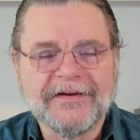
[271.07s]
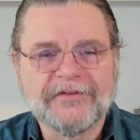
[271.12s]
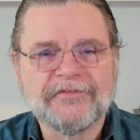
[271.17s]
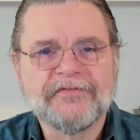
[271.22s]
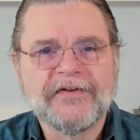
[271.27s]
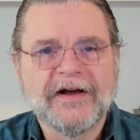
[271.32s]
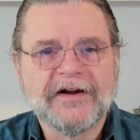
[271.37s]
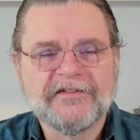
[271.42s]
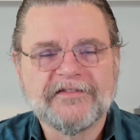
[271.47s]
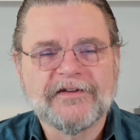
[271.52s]
In
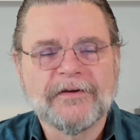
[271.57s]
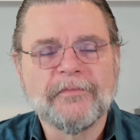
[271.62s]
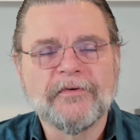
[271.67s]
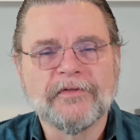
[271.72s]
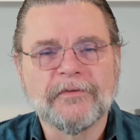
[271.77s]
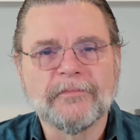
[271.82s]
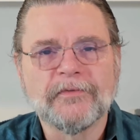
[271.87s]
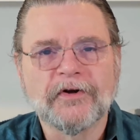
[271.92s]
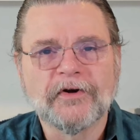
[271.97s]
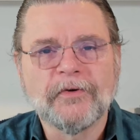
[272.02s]
fact, some of
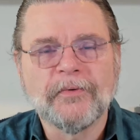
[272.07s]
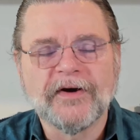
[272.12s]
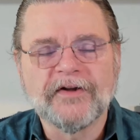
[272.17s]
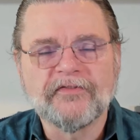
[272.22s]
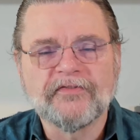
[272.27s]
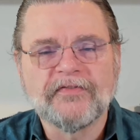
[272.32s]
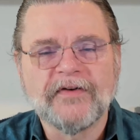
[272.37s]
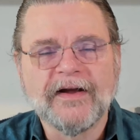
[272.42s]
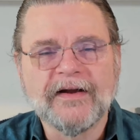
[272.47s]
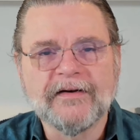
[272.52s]
them look
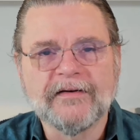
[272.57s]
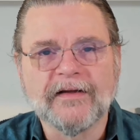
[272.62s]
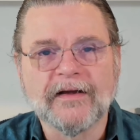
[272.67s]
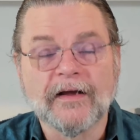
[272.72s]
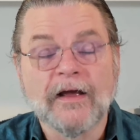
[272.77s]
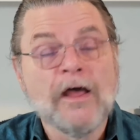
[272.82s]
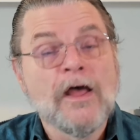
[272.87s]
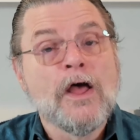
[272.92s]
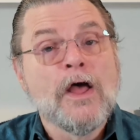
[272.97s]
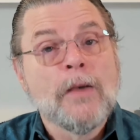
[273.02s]
quite frightening.
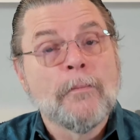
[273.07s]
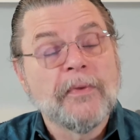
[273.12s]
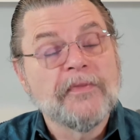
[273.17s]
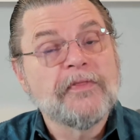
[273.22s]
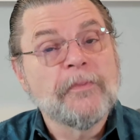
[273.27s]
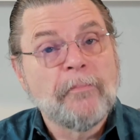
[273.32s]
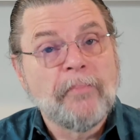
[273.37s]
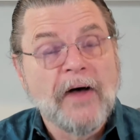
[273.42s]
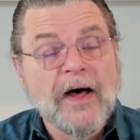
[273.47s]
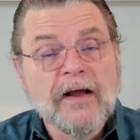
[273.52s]
But
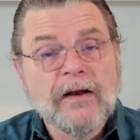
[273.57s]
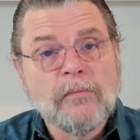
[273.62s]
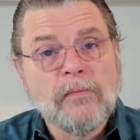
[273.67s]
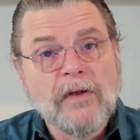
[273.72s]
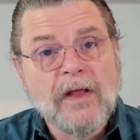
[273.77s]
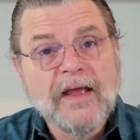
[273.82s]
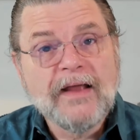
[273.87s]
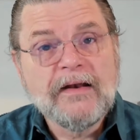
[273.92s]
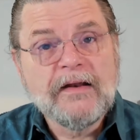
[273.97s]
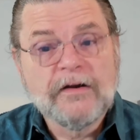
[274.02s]
the bottom
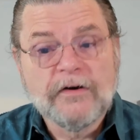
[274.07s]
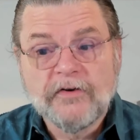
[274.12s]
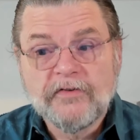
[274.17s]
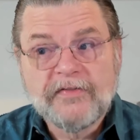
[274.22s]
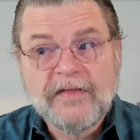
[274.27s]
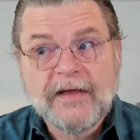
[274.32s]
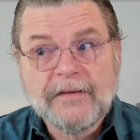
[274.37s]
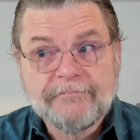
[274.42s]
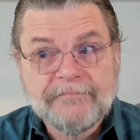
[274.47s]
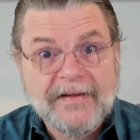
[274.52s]
line here is
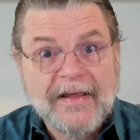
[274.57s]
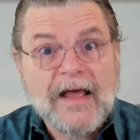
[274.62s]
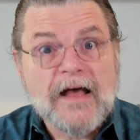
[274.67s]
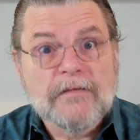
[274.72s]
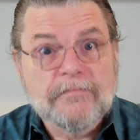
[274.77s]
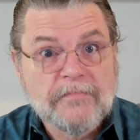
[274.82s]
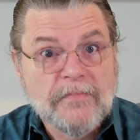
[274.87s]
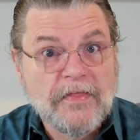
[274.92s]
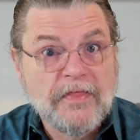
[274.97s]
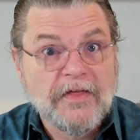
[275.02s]
that,
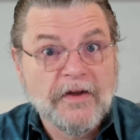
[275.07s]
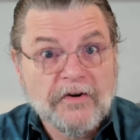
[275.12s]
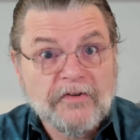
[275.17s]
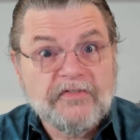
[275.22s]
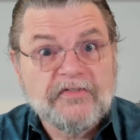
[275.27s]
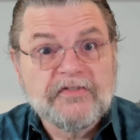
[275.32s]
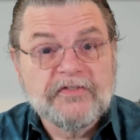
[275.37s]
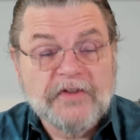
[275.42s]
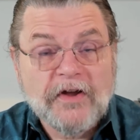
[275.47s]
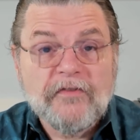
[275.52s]
yeah,
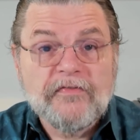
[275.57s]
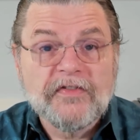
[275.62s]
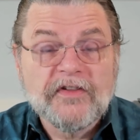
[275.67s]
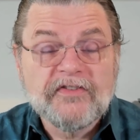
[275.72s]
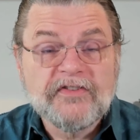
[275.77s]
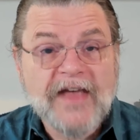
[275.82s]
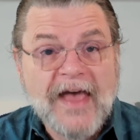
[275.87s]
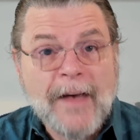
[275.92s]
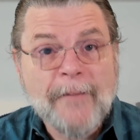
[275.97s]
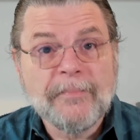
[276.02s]
there's stuff
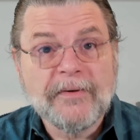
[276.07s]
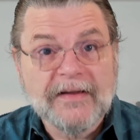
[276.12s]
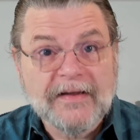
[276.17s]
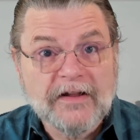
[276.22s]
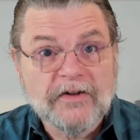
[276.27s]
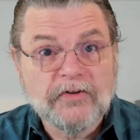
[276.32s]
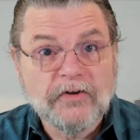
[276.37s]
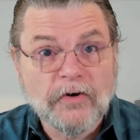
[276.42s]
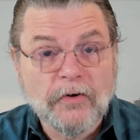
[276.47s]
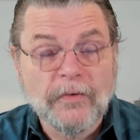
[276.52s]
that's happening.
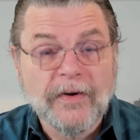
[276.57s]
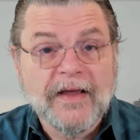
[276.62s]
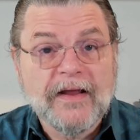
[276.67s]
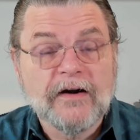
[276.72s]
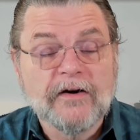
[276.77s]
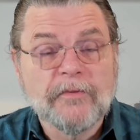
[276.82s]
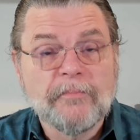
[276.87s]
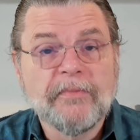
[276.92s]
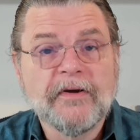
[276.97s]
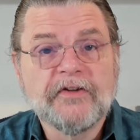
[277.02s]
It
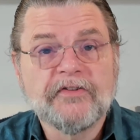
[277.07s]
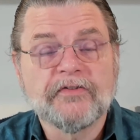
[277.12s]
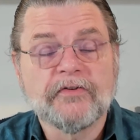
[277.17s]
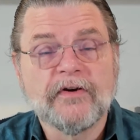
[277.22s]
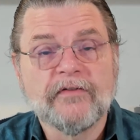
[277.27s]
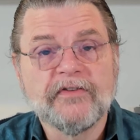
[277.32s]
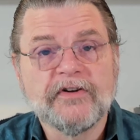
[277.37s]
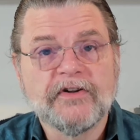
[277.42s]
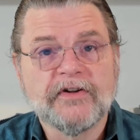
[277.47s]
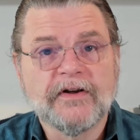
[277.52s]
created a picture
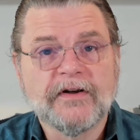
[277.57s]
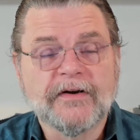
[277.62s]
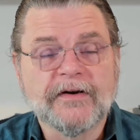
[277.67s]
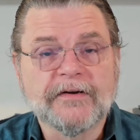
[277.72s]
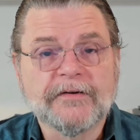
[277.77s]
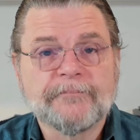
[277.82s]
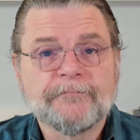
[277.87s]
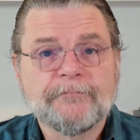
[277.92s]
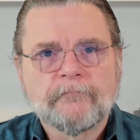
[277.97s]
of a dog.